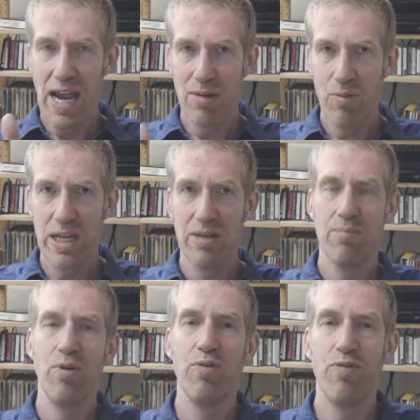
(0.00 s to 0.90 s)
and we
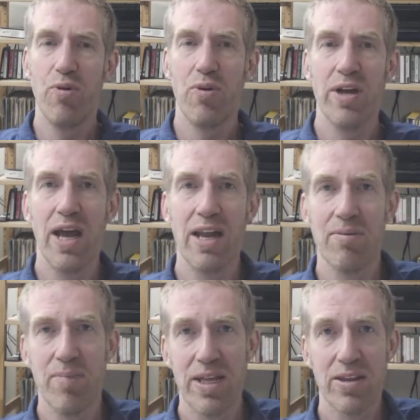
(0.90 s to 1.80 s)
can move forward
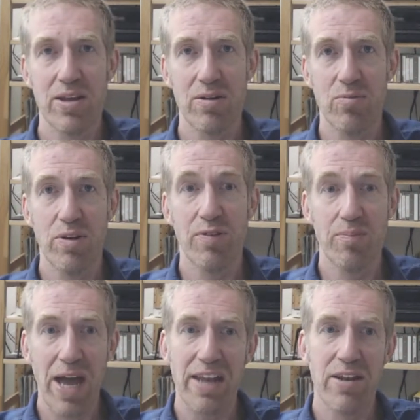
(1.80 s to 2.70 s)
and admit that we've
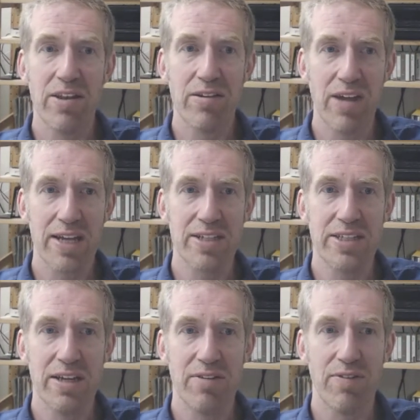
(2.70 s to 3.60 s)
abandoned the
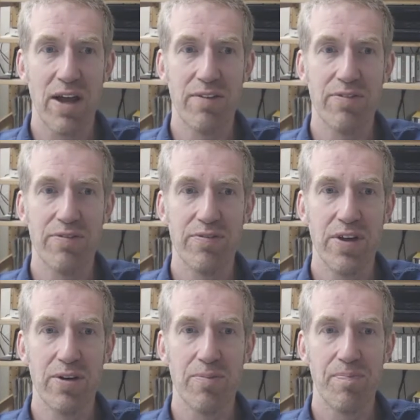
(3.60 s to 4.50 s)
sanctity of life
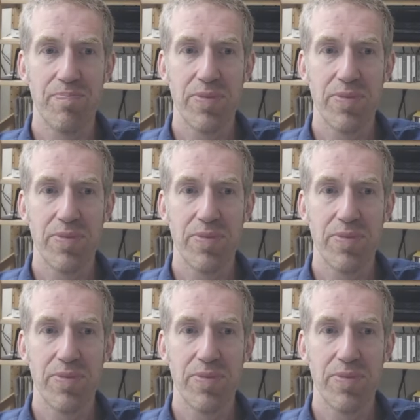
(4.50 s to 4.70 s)
view.